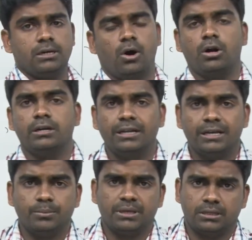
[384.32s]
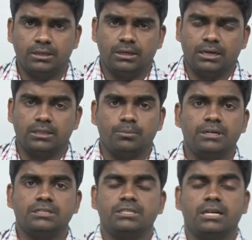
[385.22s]
uh, ordinary method, nothing
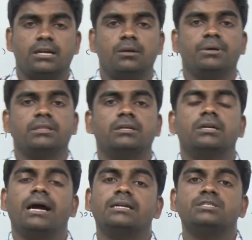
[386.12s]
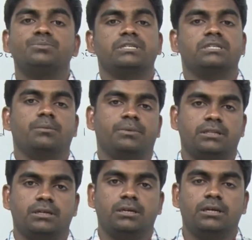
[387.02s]
but general method and special
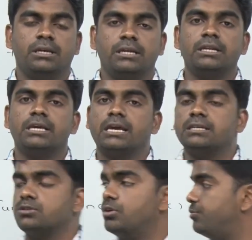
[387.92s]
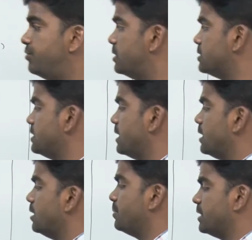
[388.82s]
method. In case of
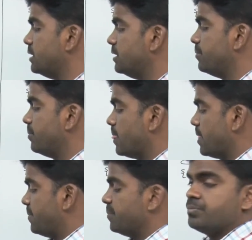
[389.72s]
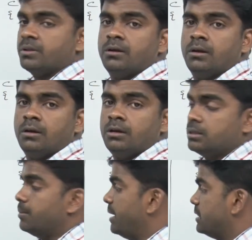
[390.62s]
general method,
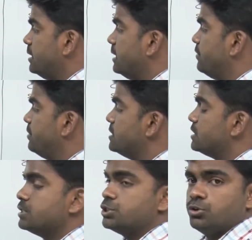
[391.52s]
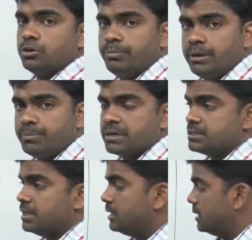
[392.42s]
the method definition should be
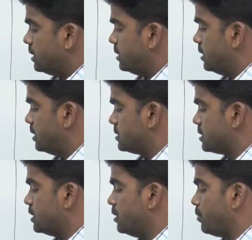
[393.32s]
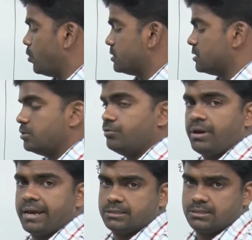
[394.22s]
present in the process of
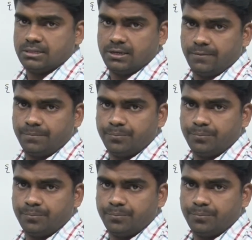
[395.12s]
accessing,